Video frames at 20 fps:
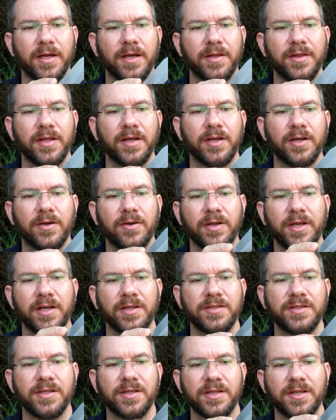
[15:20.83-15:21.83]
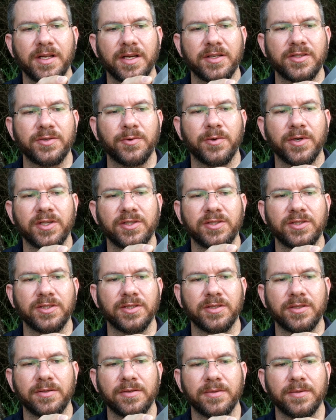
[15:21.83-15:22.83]
and then I'll get to the next
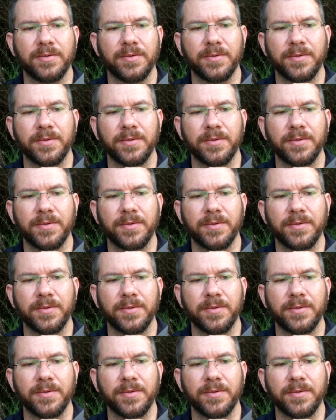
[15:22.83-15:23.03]
question.